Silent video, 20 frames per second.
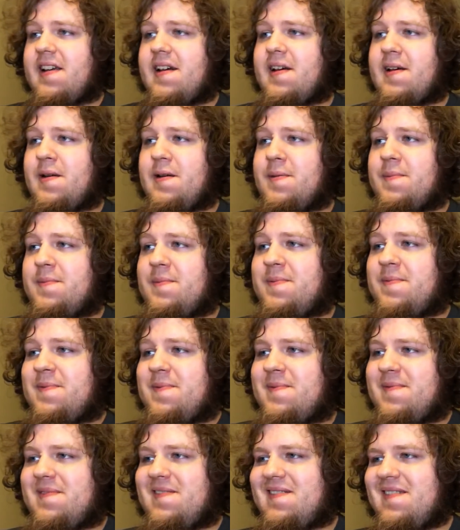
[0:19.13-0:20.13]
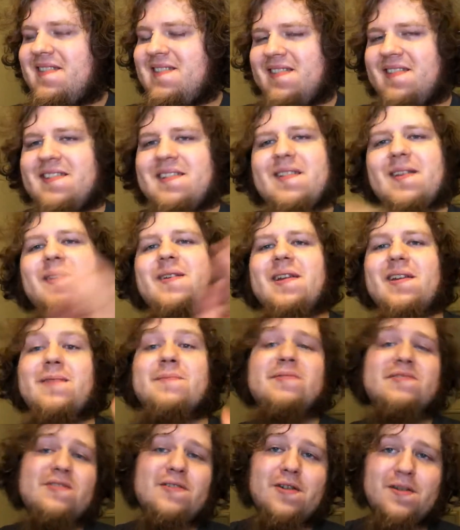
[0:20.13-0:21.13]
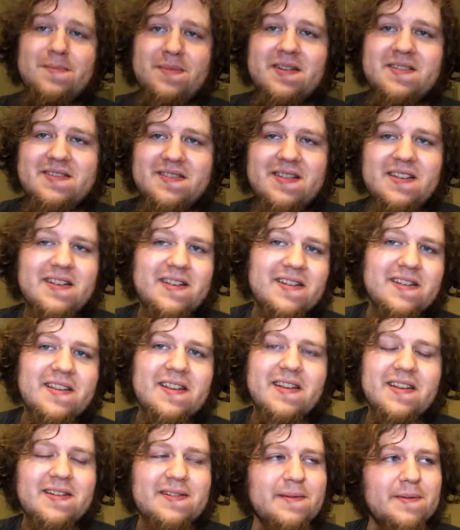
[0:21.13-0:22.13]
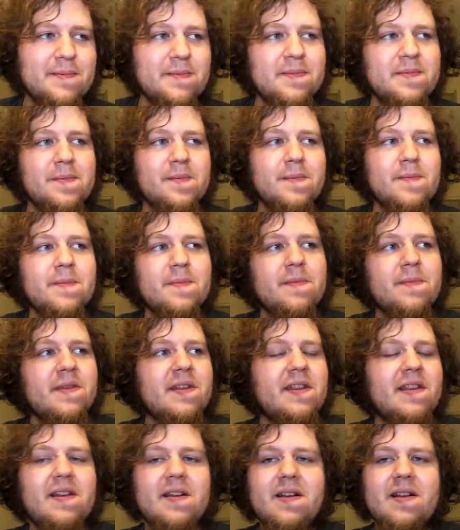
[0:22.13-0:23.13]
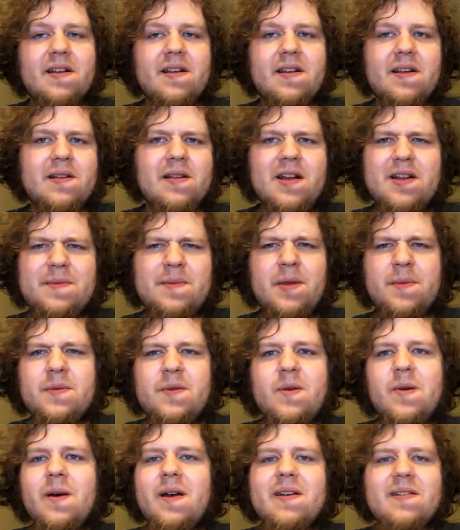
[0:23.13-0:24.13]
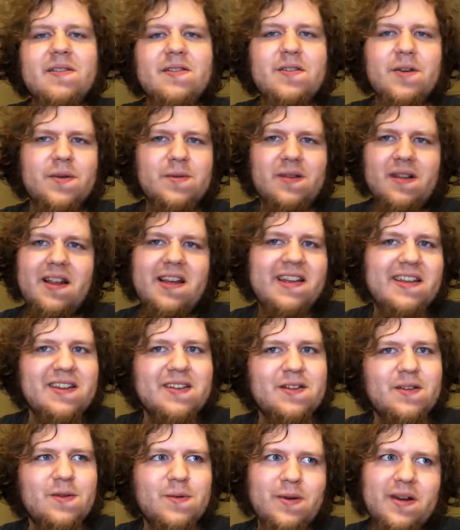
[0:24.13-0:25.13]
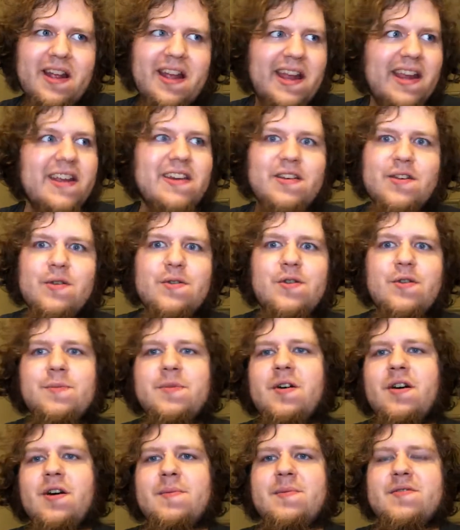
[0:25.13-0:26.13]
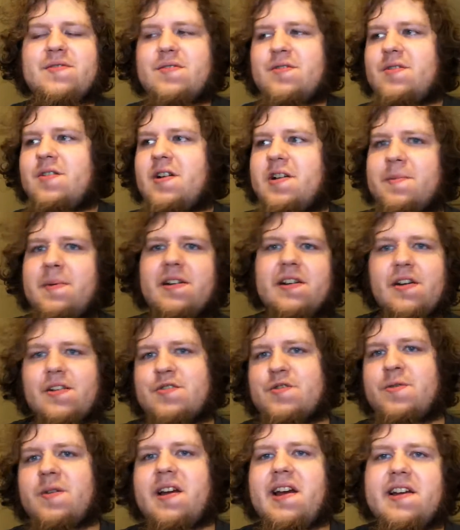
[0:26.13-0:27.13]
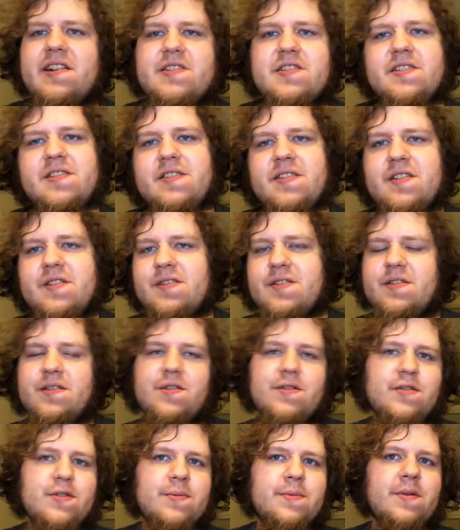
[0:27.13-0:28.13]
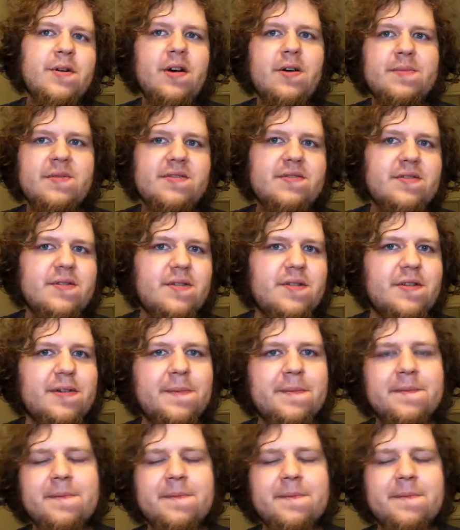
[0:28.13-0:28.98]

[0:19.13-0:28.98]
Okay, let me start by saying that a lot of people don't like or hate YouTube comments or talk about how trash the YouTube comments are.